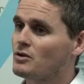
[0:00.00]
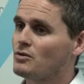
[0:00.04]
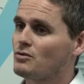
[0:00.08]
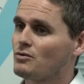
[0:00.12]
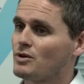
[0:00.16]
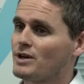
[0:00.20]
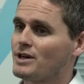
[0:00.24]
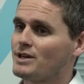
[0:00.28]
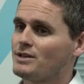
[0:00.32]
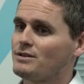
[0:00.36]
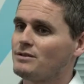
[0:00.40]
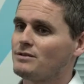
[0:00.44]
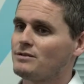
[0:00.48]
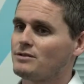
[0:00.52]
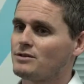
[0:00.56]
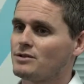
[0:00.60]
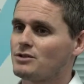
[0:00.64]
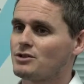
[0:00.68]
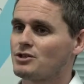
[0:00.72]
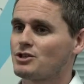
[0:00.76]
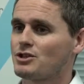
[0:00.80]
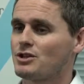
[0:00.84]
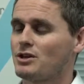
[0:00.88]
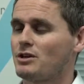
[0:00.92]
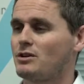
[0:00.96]
the grid to
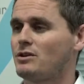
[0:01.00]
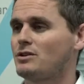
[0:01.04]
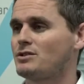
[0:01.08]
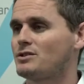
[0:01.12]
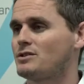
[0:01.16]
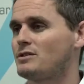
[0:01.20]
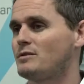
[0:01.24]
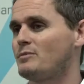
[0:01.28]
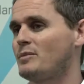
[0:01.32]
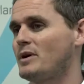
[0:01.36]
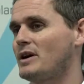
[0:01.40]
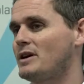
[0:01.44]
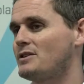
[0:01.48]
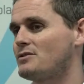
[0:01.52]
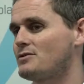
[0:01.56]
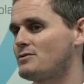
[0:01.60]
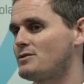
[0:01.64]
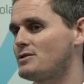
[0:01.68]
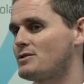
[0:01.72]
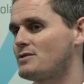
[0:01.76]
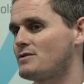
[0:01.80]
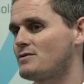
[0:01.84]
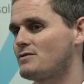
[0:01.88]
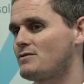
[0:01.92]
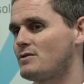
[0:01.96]
charge the
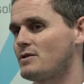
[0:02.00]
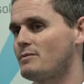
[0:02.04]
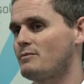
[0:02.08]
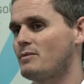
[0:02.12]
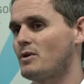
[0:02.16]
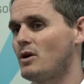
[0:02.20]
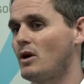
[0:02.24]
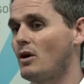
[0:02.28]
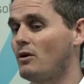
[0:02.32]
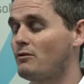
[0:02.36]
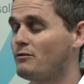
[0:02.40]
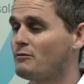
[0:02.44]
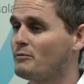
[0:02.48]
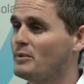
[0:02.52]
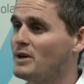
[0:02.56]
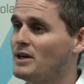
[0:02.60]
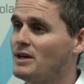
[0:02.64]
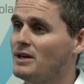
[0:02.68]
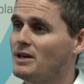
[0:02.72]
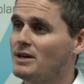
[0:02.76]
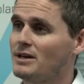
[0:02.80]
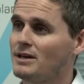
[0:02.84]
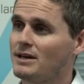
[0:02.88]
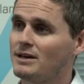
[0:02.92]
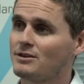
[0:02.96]
batteries from
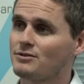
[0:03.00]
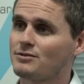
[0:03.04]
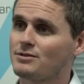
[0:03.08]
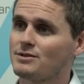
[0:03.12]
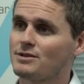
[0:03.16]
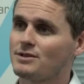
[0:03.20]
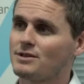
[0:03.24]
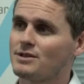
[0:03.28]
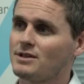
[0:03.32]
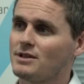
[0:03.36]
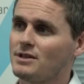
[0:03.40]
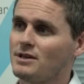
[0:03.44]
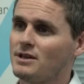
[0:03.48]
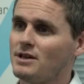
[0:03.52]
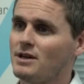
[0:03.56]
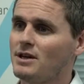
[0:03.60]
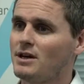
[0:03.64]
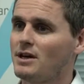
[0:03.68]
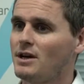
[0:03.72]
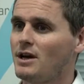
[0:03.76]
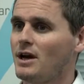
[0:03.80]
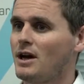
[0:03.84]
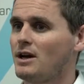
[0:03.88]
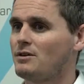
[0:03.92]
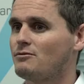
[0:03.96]
off-peak electricity
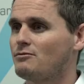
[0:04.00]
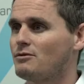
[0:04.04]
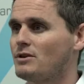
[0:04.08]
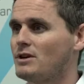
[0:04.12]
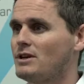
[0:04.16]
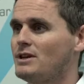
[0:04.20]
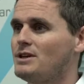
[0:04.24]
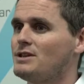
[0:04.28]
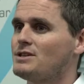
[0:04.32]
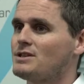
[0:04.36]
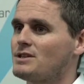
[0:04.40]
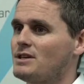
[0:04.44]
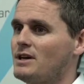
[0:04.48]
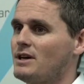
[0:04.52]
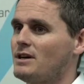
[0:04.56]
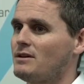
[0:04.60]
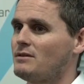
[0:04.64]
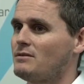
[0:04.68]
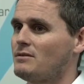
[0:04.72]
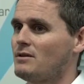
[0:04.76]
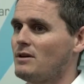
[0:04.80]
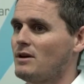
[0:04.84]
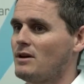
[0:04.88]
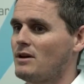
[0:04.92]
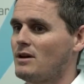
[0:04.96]
and release
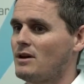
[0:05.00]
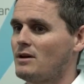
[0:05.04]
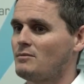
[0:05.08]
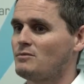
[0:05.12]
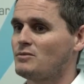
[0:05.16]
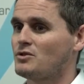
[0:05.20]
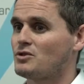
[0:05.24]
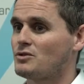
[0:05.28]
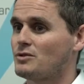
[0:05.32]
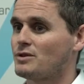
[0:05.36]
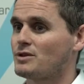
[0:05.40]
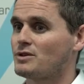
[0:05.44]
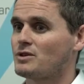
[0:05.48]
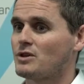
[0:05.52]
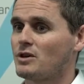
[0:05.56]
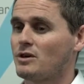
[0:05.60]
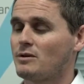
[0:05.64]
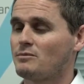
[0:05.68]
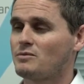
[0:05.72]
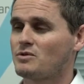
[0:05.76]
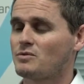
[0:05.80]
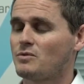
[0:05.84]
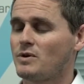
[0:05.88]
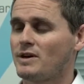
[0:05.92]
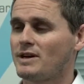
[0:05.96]
it during
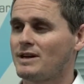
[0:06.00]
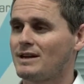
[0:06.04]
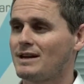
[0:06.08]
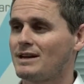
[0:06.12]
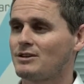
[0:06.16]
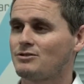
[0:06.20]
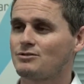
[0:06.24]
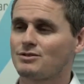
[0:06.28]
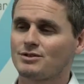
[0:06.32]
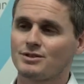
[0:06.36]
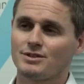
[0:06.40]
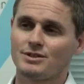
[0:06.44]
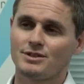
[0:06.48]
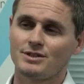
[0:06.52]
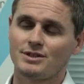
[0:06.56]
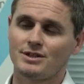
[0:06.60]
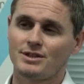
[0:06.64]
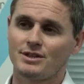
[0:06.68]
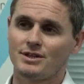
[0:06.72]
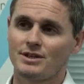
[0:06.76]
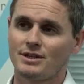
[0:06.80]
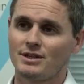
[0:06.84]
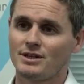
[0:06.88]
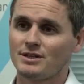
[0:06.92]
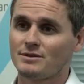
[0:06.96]
times when
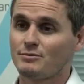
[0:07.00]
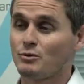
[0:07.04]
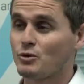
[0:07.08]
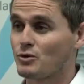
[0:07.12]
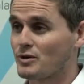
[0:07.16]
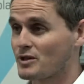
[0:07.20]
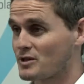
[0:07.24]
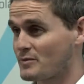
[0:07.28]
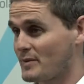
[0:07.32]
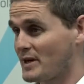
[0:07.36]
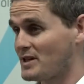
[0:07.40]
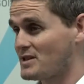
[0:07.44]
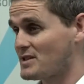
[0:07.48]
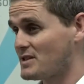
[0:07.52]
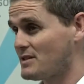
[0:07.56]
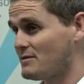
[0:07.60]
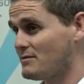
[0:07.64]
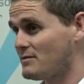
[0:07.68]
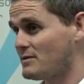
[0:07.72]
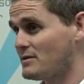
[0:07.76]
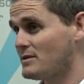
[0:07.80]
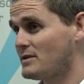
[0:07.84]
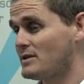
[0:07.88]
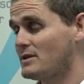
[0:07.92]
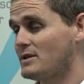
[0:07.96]
electricity is more expensive,
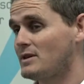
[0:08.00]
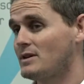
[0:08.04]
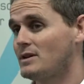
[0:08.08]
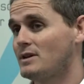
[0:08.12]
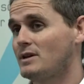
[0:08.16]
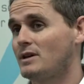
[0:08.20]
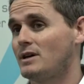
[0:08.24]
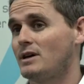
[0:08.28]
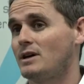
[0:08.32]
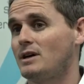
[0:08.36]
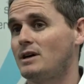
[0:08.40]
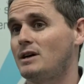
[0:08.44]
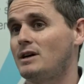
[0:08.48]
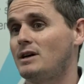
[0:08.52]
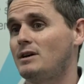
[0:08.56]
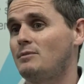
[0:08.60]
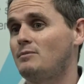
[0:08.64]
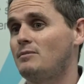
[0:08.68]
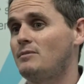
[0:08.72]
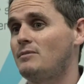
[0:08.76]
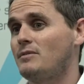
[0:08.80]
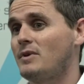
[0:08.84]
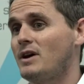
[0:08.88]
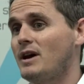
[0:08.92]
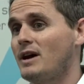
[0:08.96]

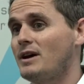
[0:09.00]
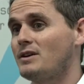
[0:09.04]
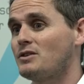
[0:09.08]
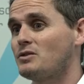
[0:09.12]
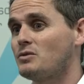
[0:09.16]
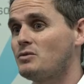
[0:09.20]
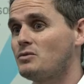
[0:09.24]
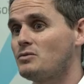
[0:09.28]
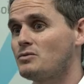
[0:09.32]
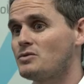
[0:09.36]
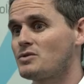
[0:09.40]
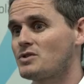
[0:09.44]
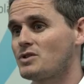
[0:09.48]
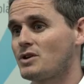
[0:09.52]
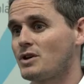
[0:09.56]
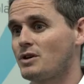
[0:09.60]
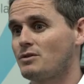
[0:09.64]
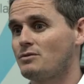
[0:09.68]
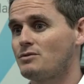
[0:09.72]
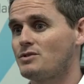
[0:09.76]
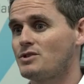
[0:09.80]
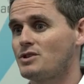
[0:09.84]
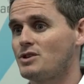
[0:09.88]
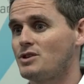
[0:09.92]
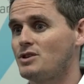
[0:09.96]
and
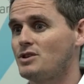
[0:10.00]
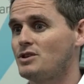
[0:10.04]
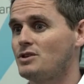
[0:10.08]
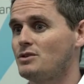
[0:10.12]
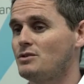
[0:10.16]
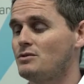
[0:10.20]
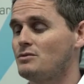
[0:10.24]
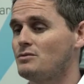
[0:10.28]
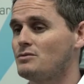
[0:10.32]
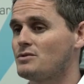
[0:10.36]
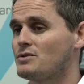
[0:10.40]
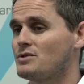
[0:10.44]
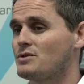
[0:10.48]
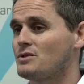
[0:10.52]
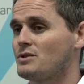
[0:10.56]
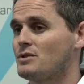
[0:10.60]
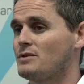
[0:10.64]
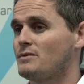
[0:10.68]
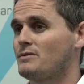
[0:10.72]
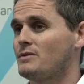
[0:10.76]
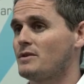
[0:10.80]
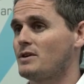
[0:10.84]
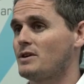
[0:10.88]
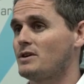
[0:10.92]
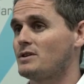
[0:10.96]
also to use
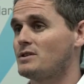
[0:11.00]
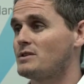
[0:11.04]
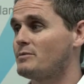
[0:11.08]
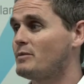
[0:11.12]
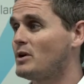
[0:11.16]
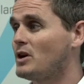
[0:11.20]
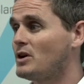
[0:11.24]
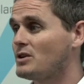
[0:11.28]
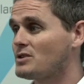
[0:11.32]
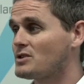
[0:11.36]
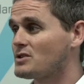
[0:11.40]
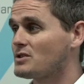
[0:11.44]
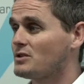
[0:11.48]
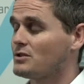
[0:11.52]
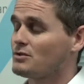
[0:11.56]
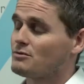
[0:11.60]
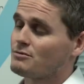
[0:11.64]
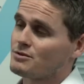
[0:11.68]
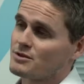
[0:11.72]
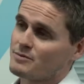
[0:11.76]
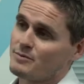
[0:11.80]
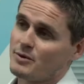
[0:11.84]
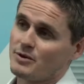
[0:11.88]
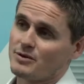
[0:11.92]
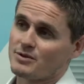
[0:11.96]
demand-side
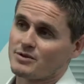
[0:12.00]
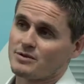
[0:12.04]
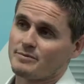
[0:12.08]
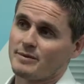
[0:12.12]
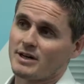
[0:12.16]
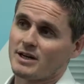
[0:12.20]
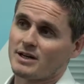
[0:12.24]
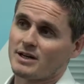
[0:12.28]
response